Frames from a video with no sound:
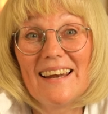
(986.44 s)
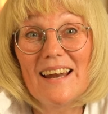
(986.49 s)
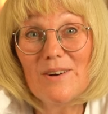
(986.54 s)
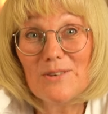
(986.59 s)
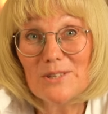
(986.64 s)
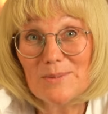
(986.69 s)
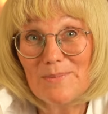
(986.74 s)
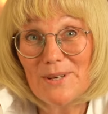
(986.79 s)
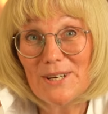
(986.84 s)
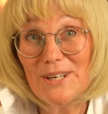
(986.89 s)
Now,
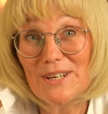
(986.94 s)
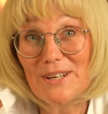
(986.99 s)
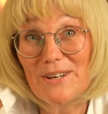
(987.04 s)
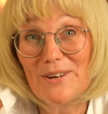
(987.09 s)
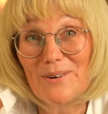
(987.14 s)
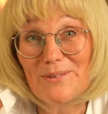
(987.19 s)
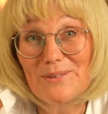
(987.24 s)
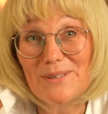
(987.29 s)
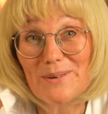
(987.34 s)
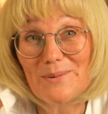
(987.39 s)
speaking
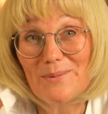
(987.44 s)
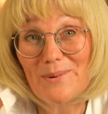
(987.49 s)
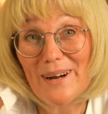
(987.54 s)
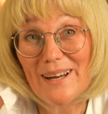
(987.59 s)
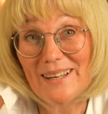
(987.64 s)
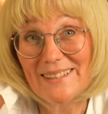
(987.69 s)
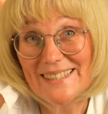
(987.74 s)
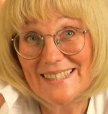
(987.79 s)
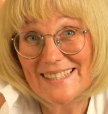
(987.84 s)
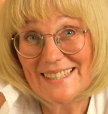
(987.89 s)
of the
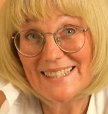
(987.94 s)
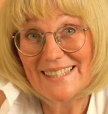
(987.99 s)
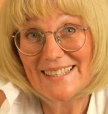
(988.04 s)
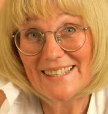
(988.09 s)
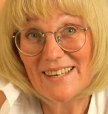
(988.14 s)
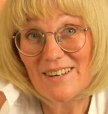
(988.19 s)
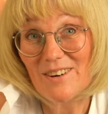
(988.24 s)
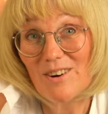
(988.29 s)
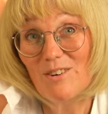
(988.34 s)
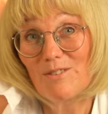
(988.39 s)
wild
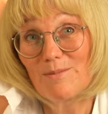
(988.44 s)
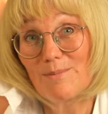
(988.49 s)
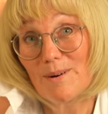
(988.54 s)
history of